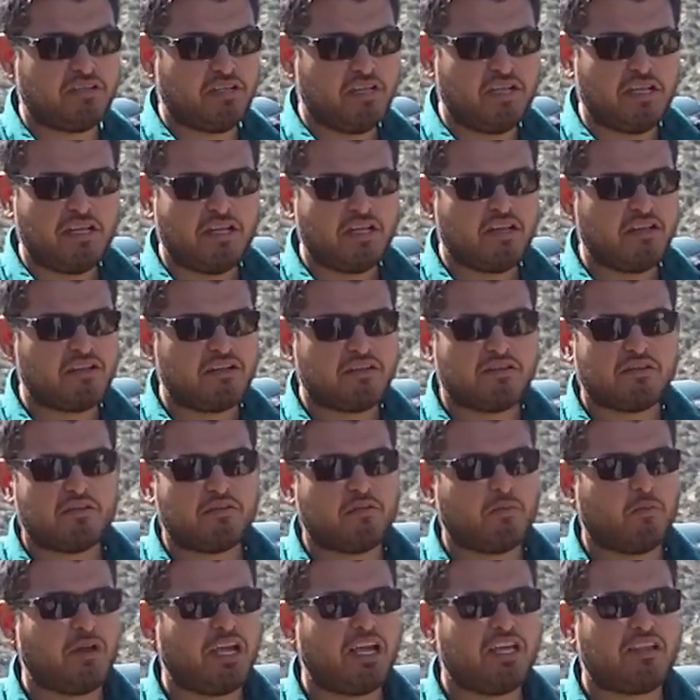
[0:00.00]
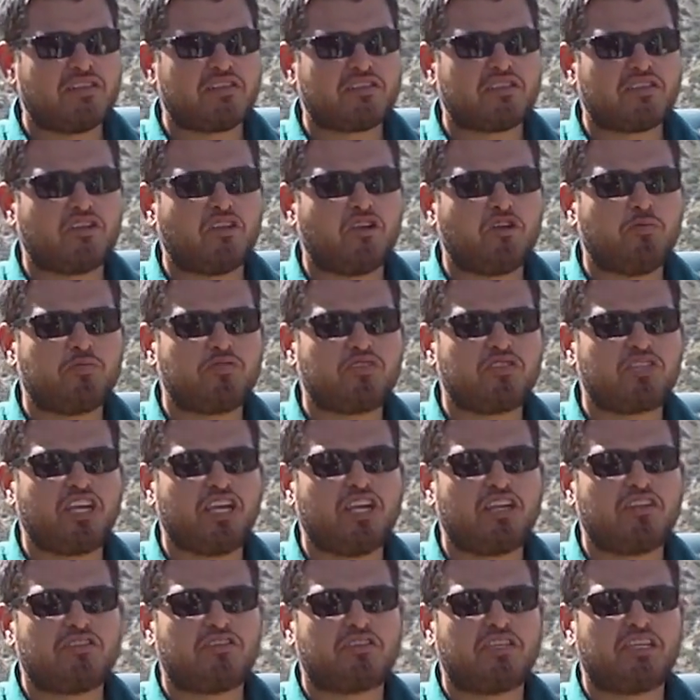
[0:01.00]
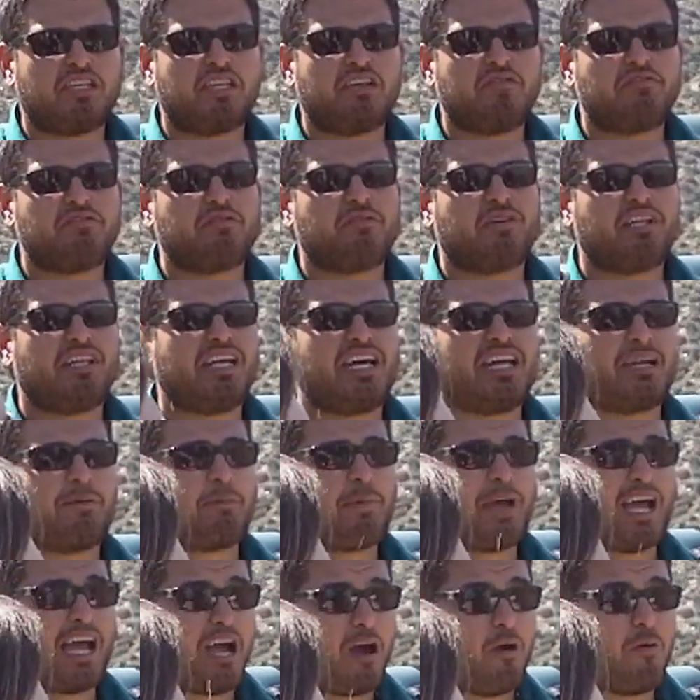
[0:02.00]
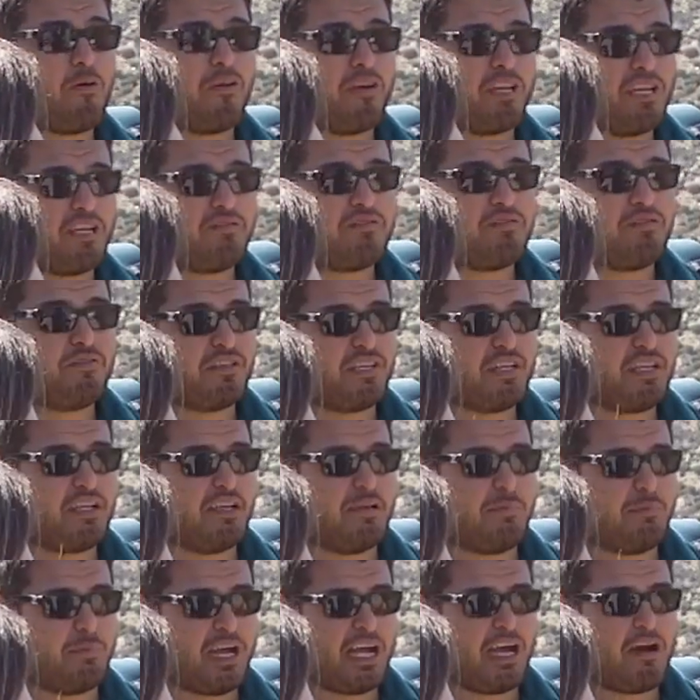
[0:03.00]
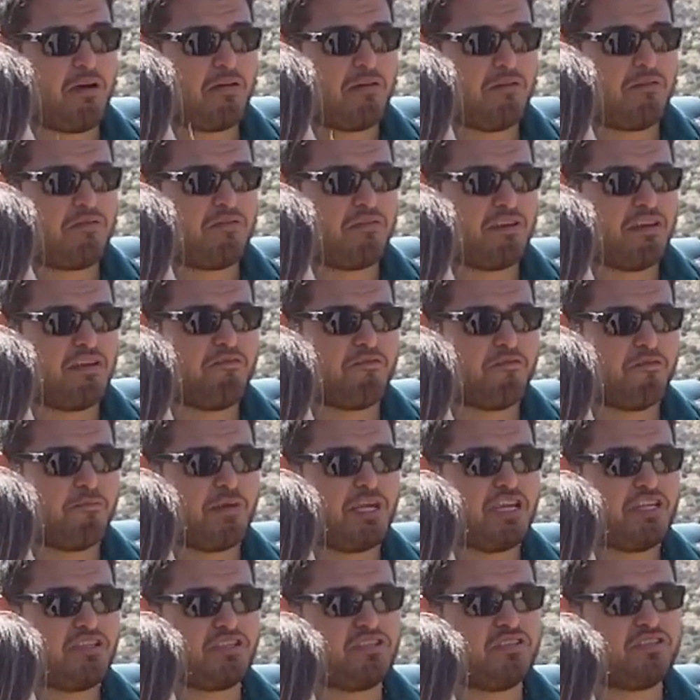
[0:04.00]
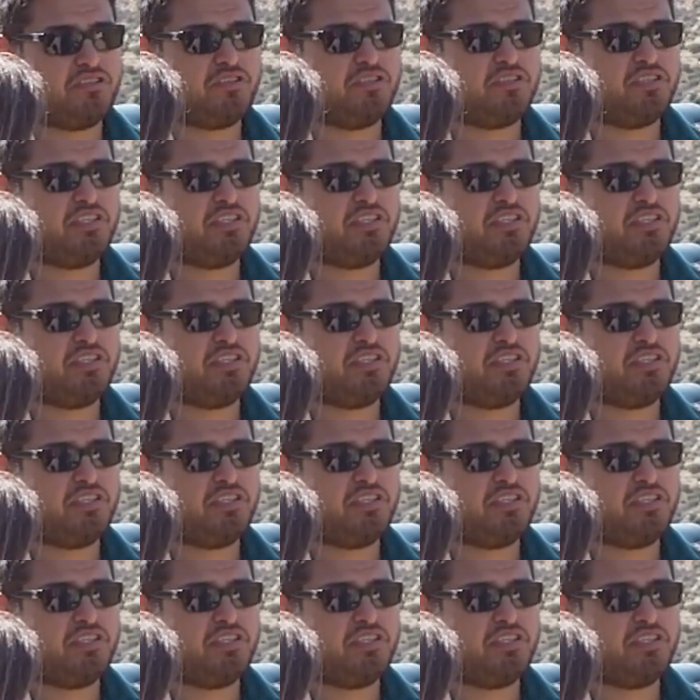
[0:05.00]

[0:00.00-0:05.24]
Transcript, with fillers: and the way the slopes change gives you a lot of power, gives you the power of information